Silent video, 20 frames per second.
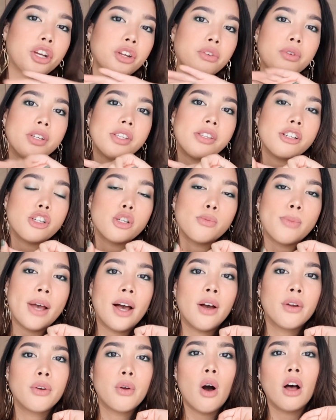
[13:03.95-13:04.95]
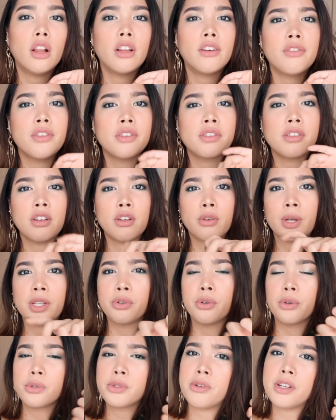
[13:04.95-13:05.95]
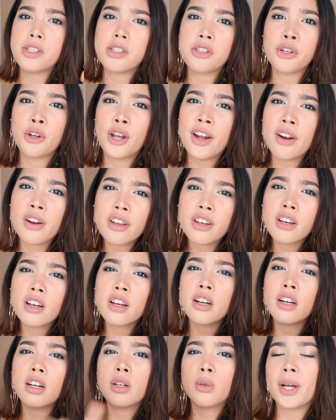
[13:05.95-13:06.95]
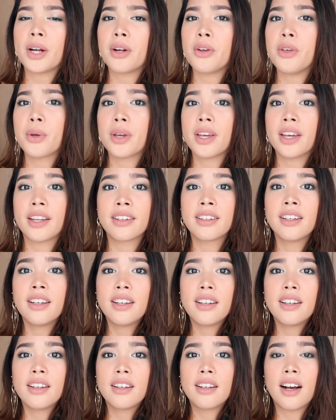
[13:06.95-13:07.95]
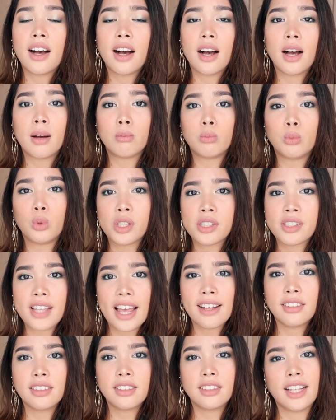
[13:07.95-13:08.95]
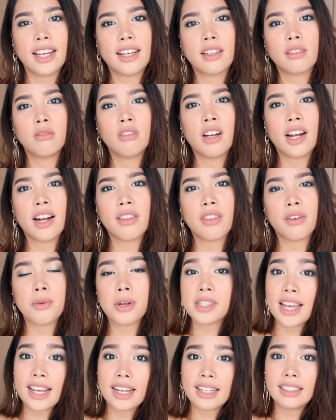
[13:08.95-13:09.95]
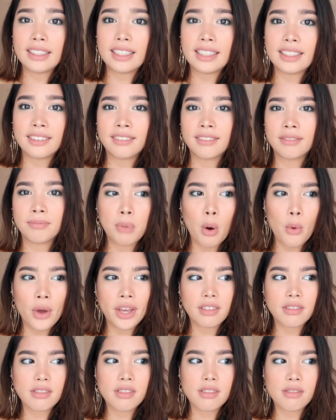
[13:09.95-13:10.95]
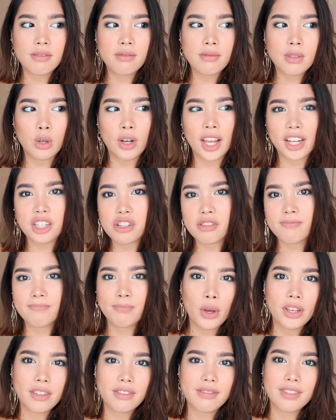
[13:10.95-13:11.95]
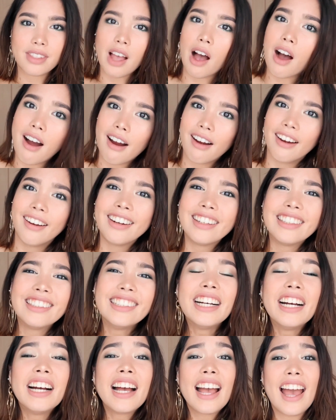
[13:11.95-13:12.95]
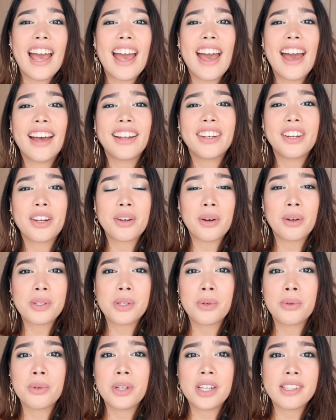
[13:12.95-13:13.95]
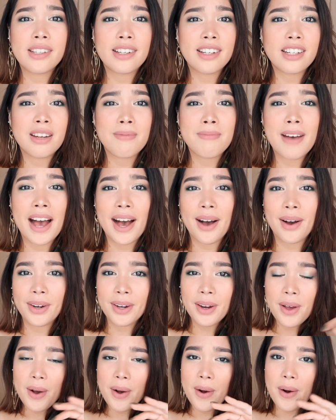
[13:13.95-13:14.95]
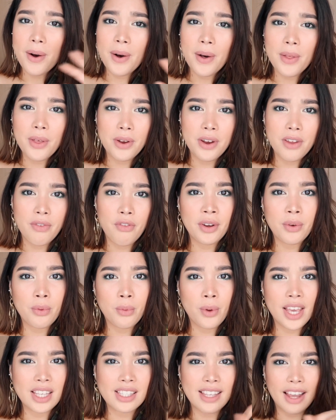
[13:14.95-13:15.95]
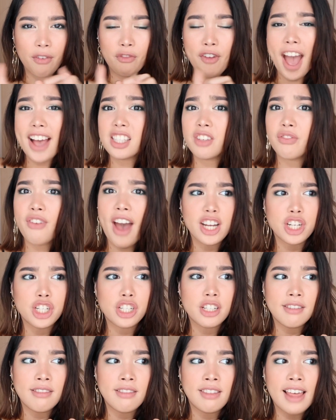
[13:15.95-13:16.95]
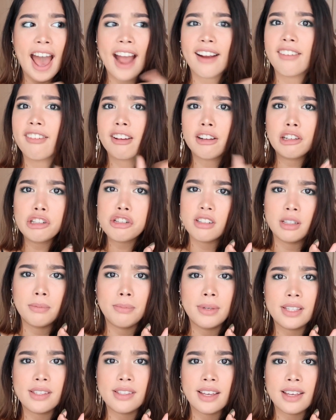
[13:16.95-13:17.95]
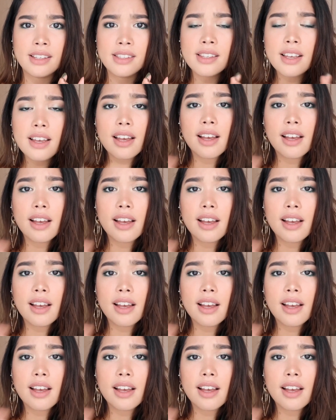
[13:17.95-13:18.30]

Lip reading: You can research about all of the zero waste groceries in your area, where you can recycle, like where the recycling points, collection points are. And you can also research about all the different ways, like fast fashion, the agricultural business,